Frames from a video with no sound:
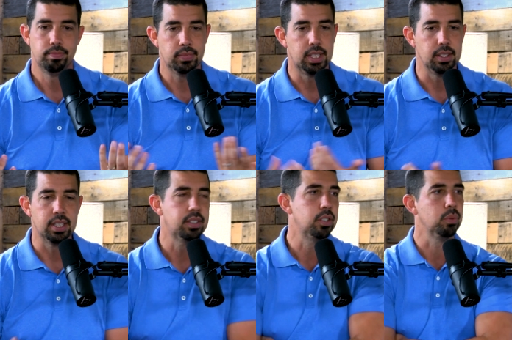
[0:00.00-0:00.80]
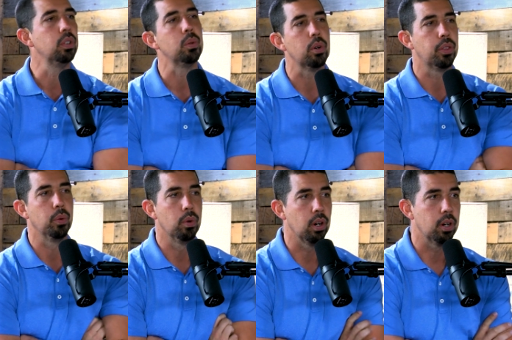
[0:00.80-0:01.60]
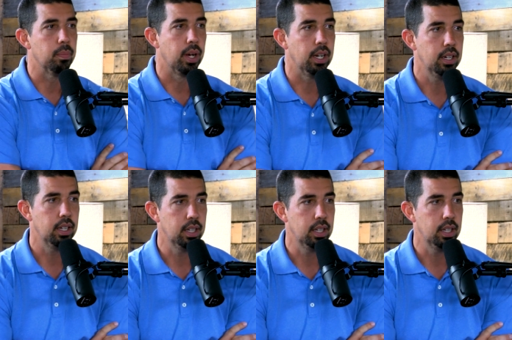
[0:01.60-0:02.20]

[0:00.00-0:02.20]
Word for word: "This isn't really worth the work." But